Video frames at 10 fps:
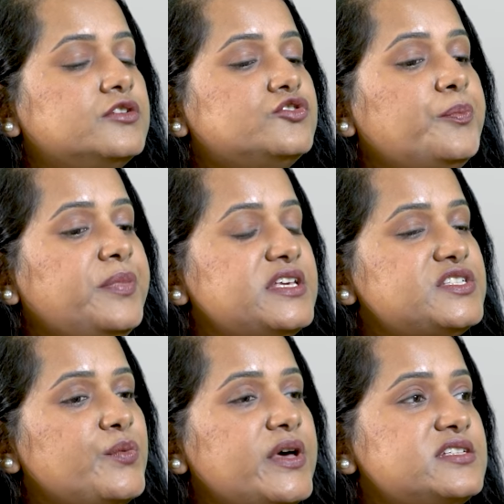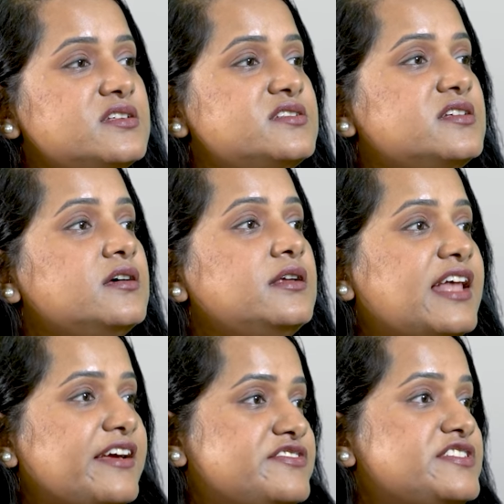So PCOS is a
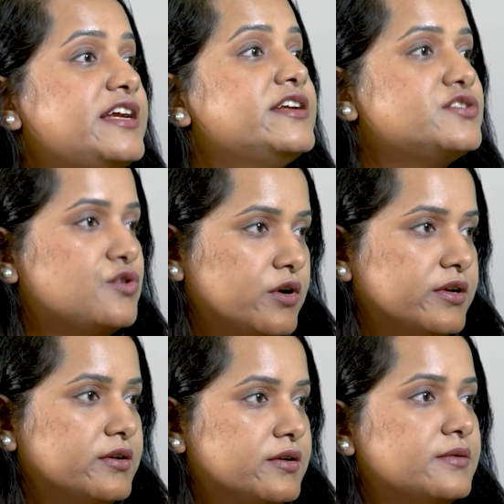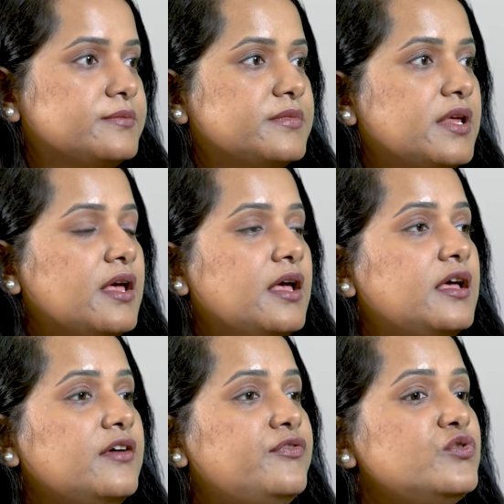lifestyle disorder.
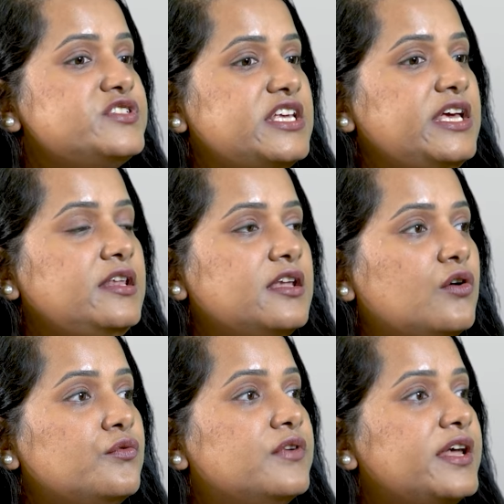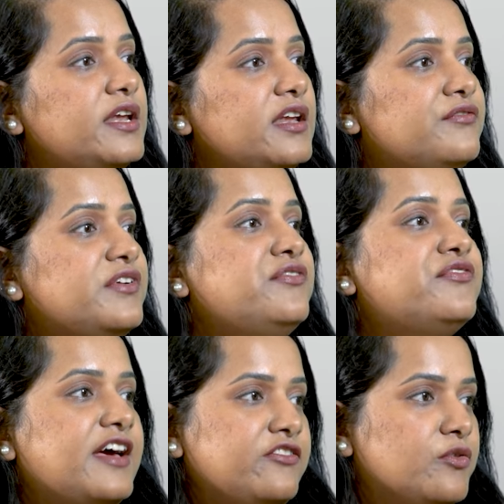If you see now, 1 in every
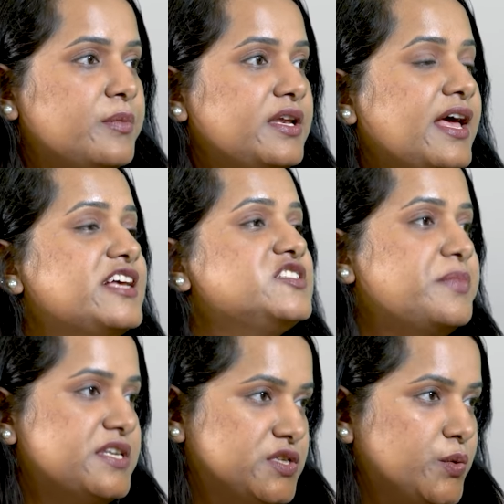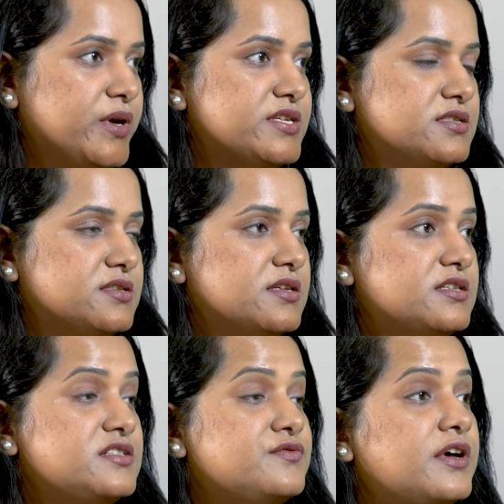5 women has PCOS.
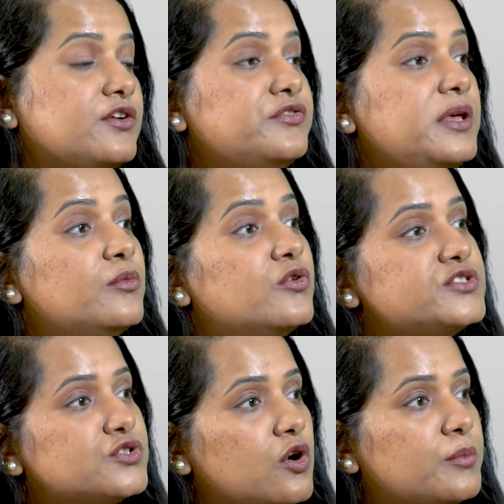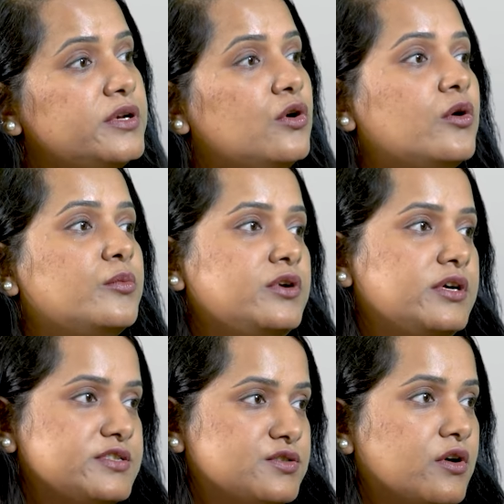It is one of the most common
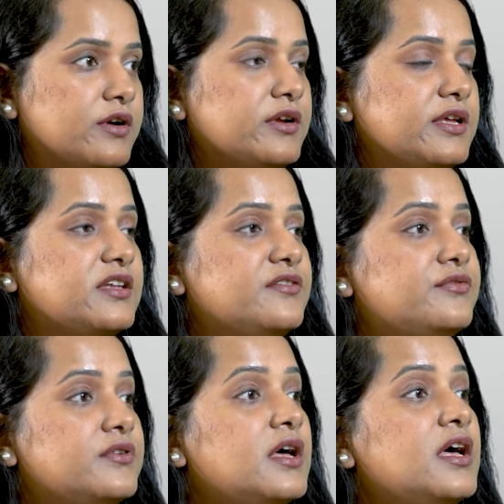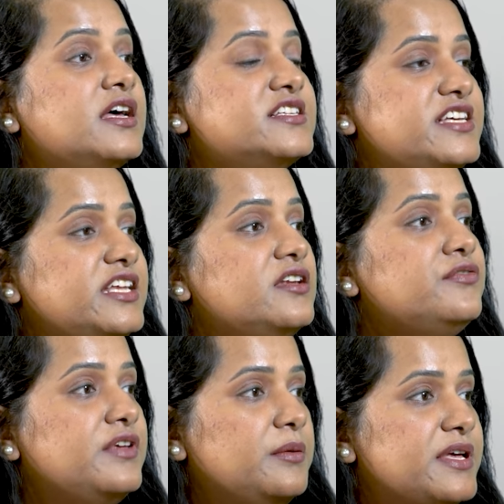hormonal disorder seen
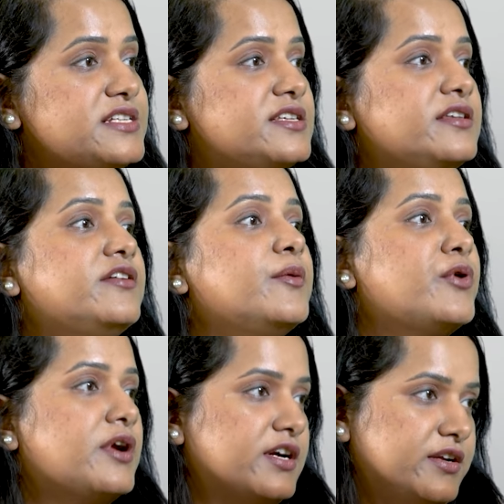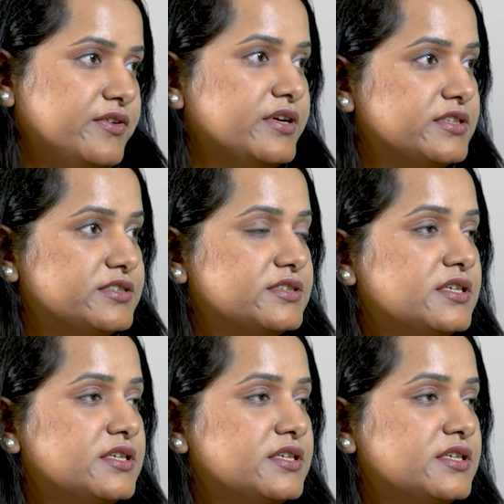in females in their reproductive years.